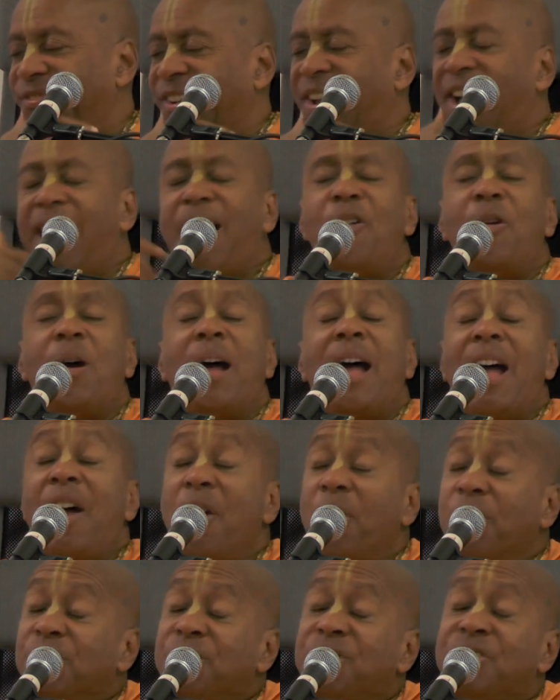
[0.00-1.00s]
How
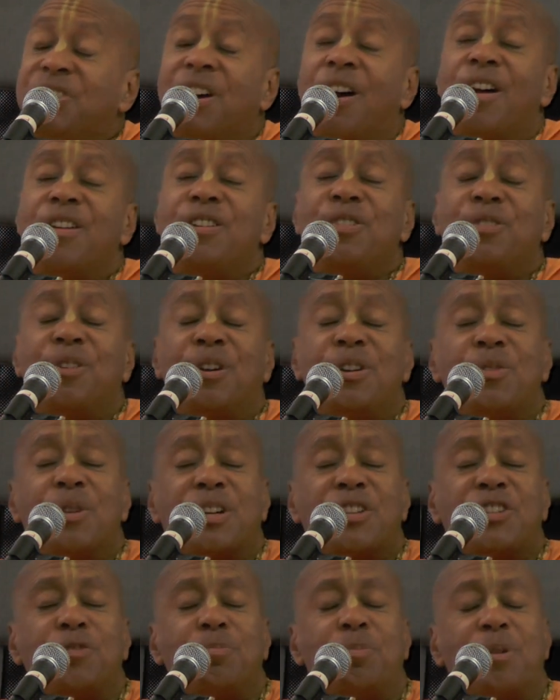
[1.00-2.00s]
else are you going to
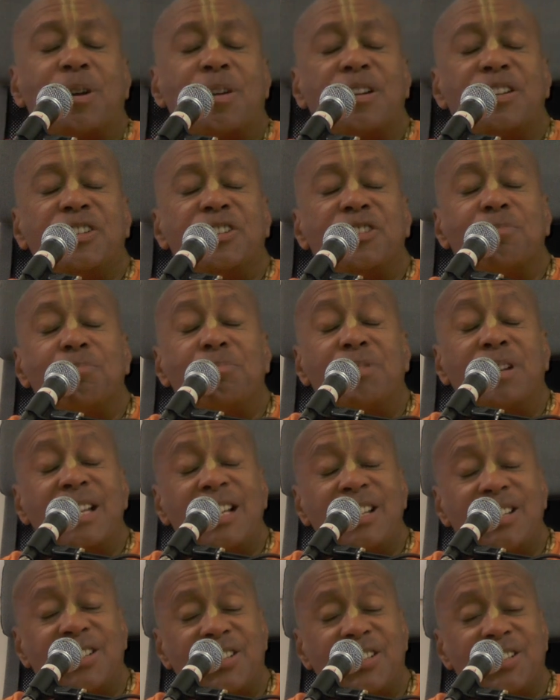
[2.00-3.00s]
experience
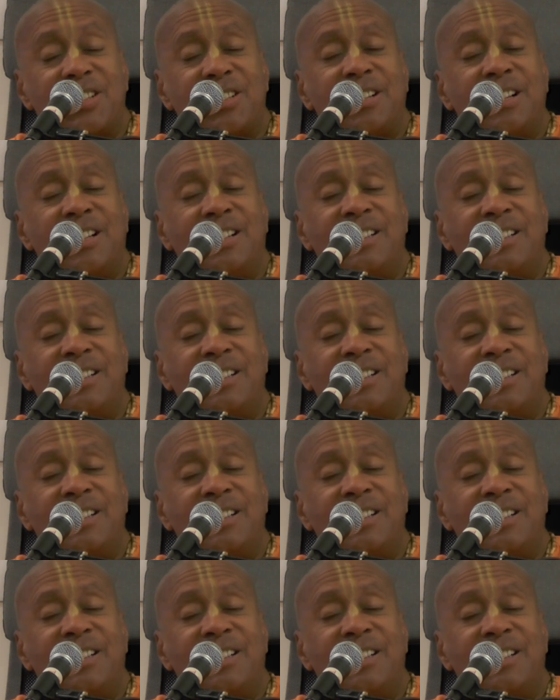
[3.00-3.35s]
bliss?